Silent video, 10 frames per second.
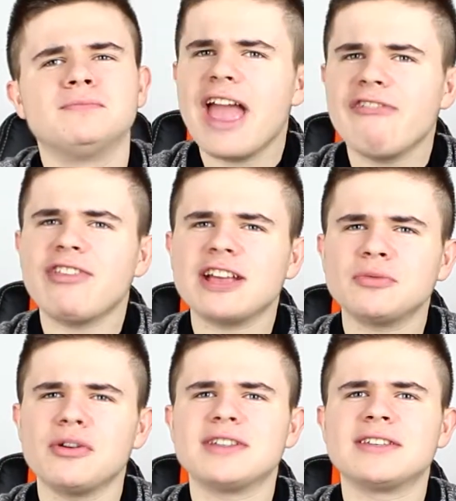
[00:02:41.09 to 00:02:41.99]
if that's
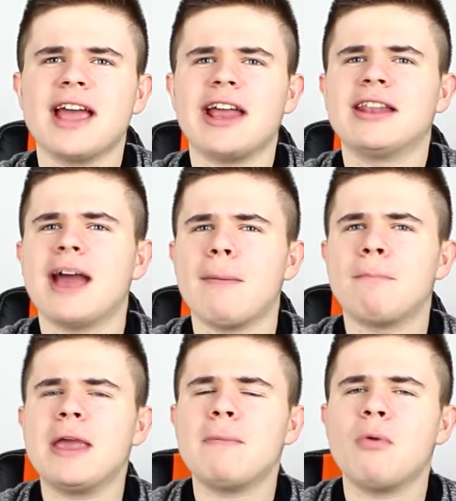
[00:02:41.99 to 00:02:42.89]
what you're saying, that
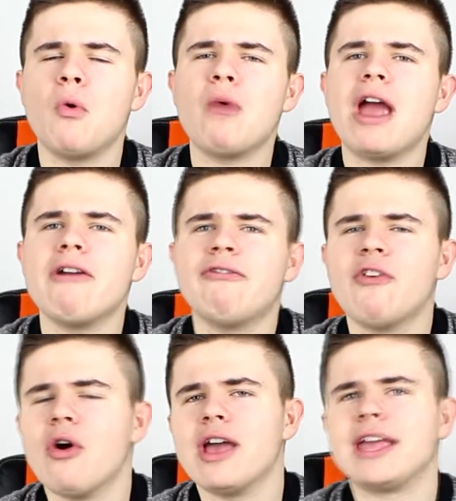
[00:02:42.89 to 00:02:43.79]
people wear
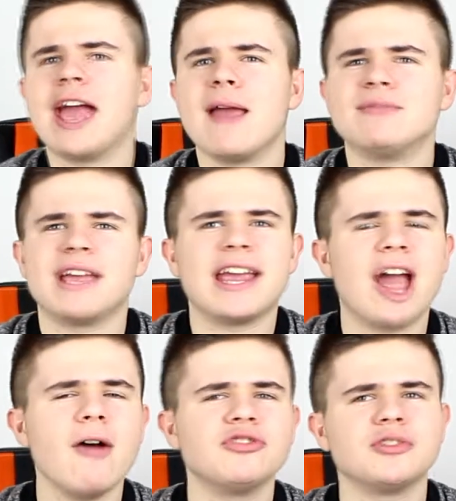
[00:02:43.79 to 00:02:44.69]
fur in games
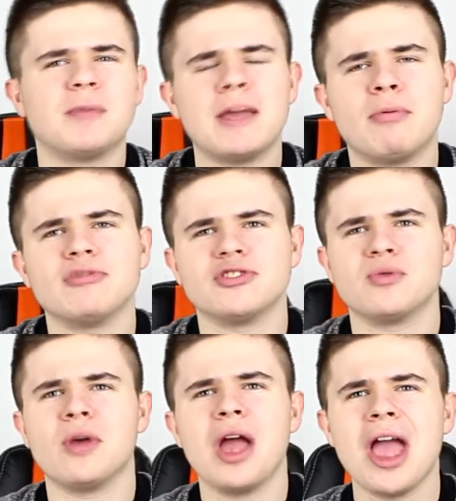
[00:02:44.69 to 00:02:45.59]
encourages people to